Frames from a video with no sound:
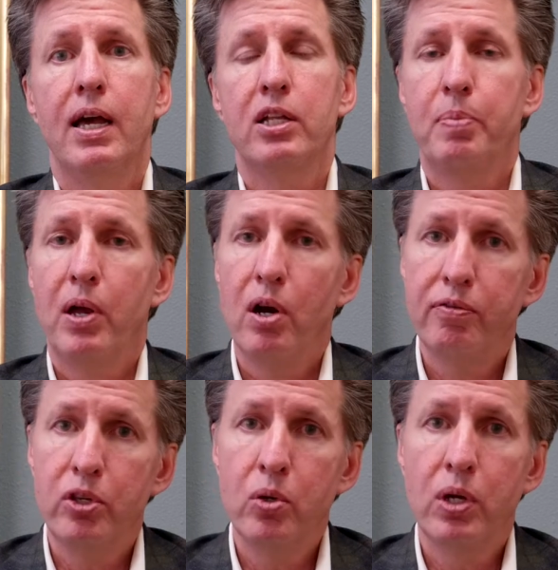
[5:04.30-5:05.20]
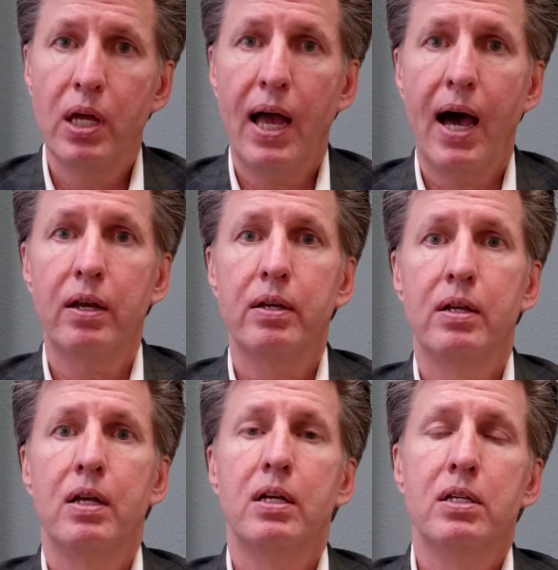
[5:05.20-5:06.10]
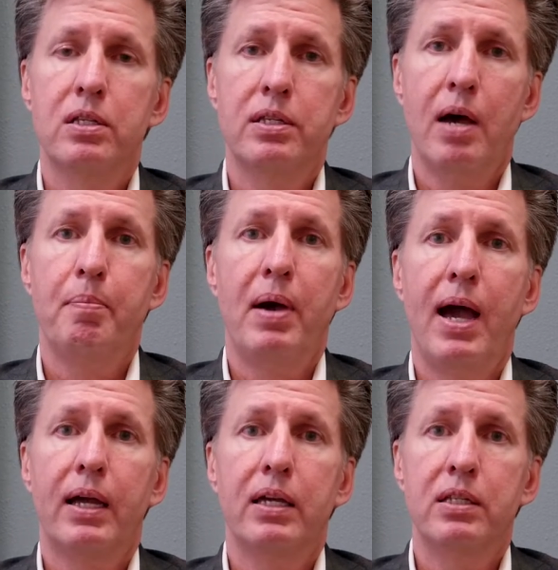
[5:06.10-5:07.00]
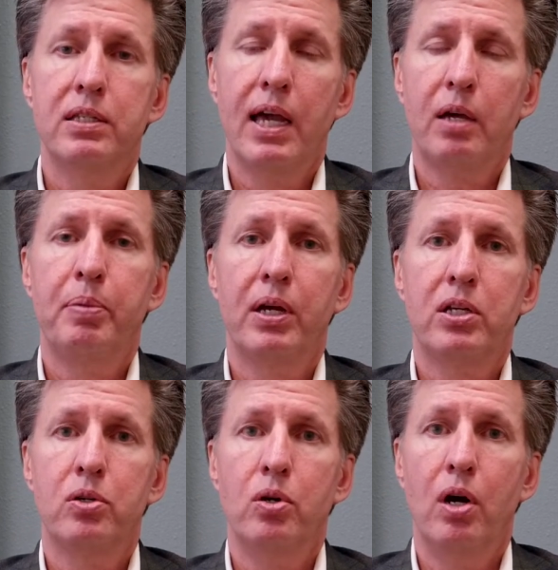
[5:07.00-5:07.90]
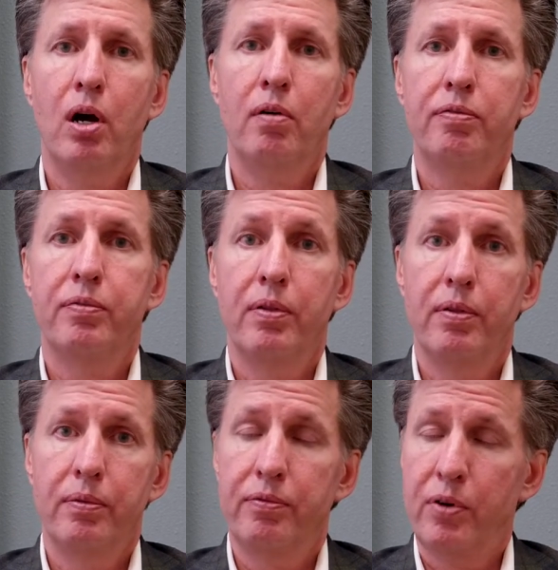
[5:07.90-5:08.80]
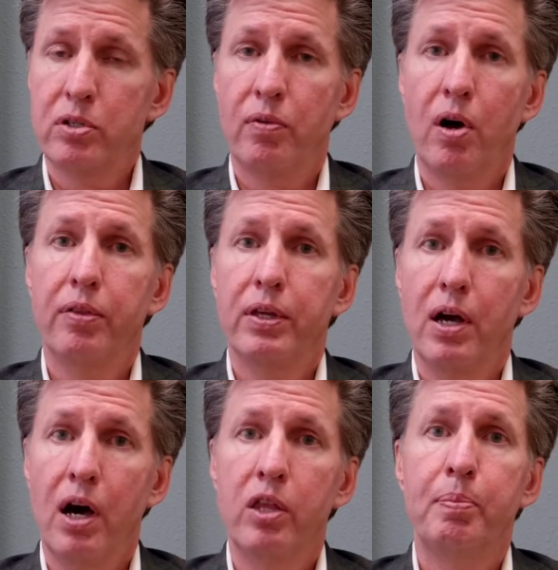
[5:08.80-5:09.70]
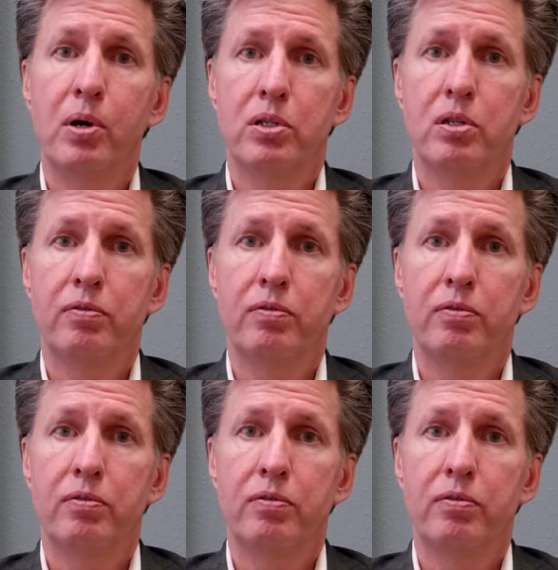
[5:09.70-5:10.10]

it's better if you get out, step back, and take a picture of first of all, the other person's